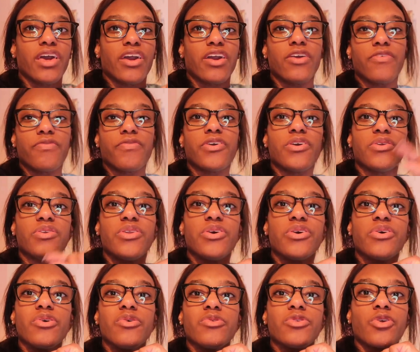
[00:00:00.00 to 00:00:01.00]
If you're
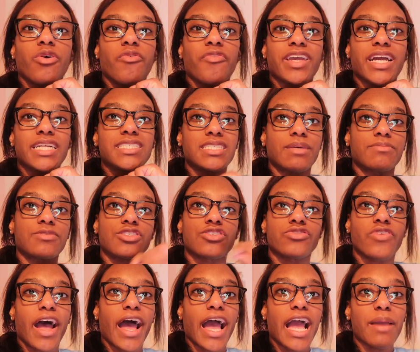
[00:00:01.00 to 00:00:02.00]
new, don't forget to
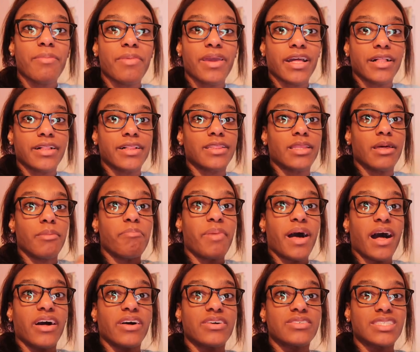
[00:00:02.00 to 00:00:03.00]
subscribe and click the
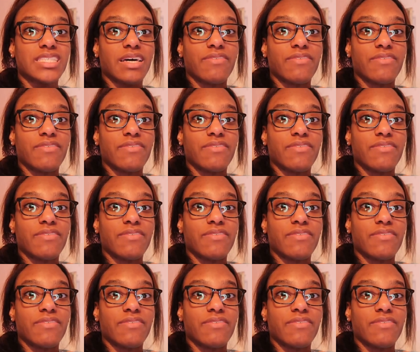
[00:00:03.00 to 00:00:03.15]
bell so